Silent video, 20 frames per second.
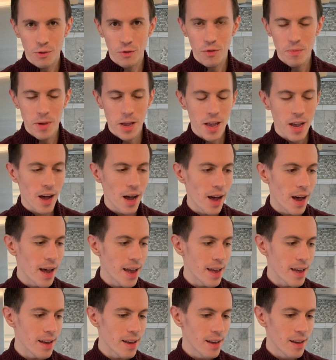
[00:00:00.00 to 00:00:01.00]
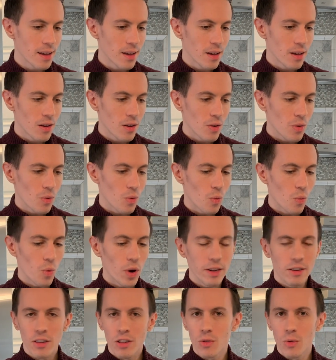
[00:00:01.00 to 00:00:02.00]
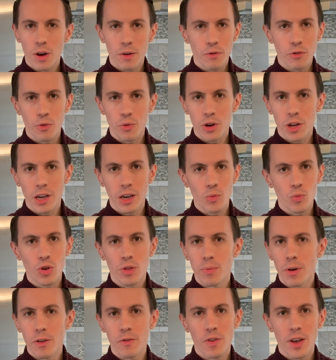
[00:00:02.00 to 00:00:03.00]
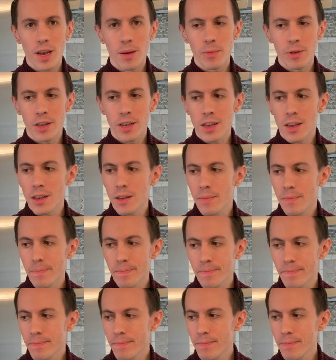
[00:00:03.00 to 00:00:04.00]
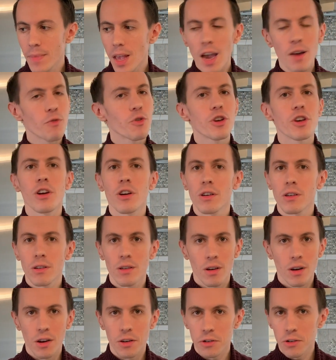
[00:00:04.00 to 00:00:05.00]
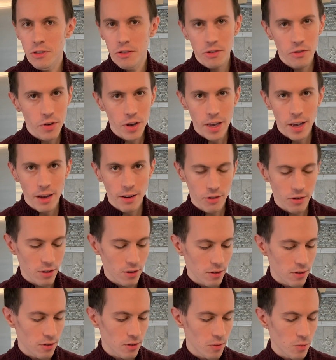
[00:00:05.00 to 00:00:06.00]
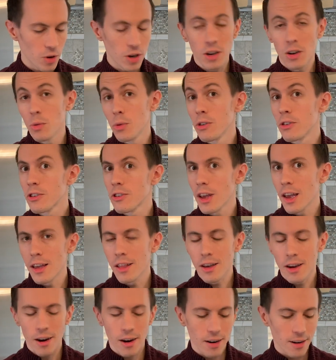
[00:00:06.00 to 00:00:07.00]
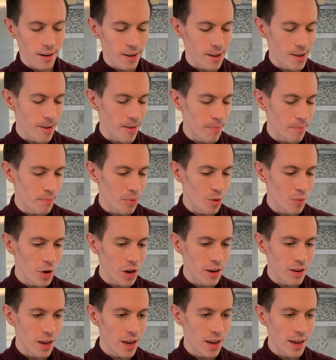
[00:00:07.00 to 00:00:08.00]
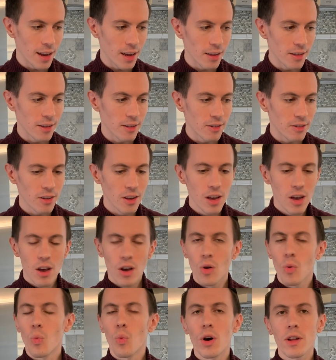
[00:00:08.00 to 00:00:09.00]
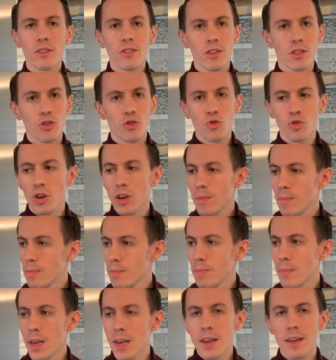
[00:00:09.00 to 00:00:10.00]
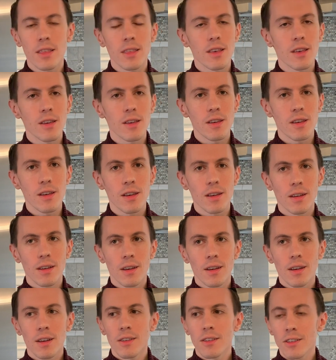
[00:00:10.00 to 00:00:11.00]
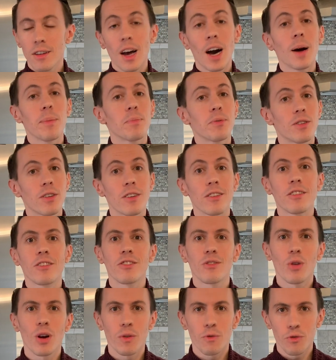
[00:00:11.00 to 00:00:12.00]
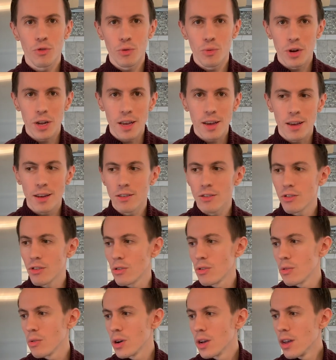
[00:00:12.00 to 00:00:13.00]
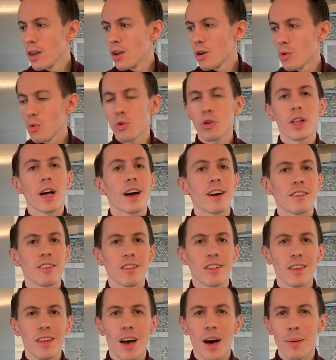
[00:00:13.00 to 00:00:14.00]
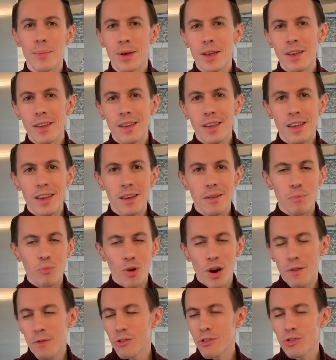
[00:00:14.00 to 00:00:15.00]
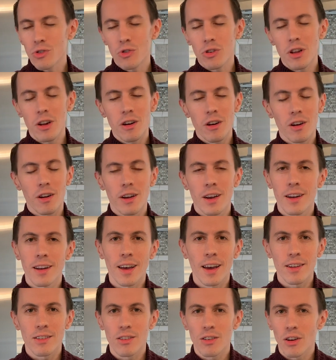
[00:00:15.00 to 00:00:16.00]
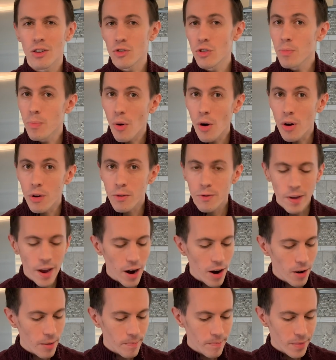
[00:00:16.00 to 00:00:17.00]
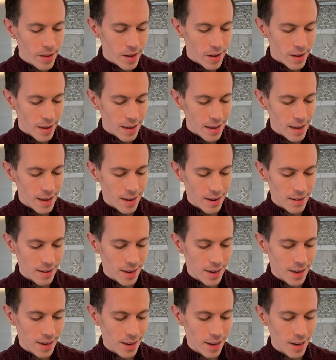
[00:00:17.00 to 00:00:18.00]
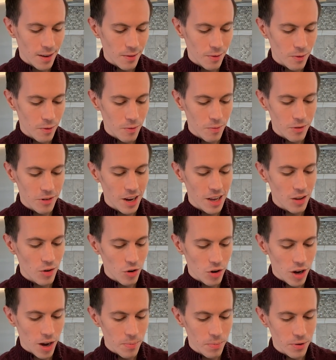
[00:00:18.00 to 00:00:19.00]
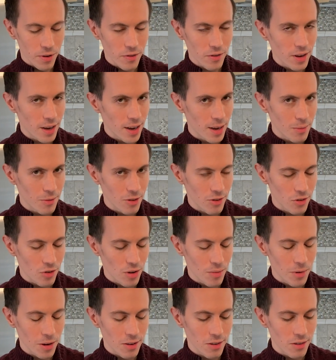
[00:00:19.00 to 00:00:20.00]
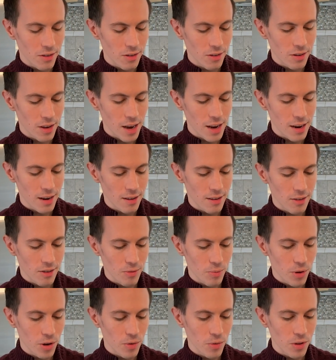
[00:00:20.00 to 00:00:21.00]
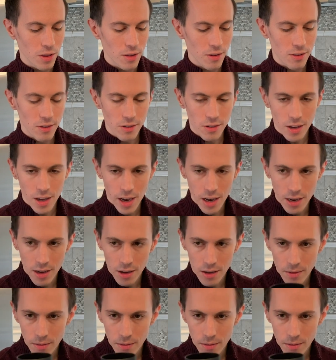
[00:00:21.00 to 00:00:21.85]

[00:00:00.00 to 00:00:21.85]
for me. I went to the Grand Floridian with my family every year on our Disney vacations. We didn't always stay there, but we did at least once on the trip make the stop to Disney's Grand Floridian to relax in the lobby, eat breakfast or dinner at 1900 Park Fair. And I've stayed there a couple of times, and so I'm excited to smell what this is like.